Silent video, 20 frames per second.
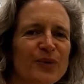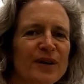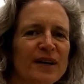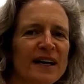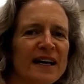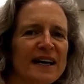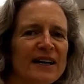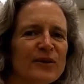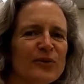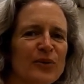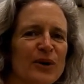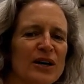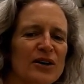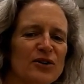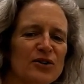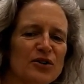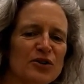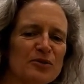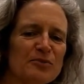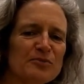and
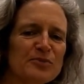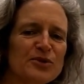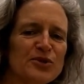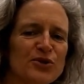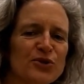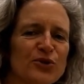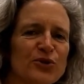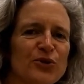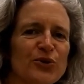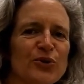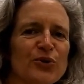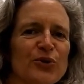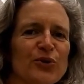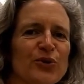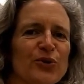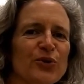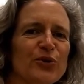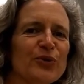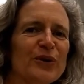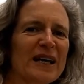welcome
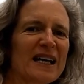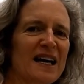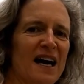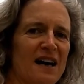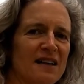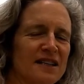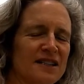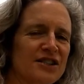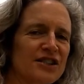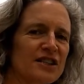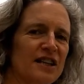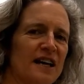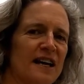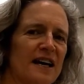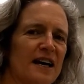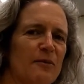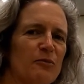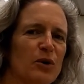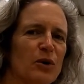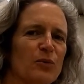to Ecology Lab,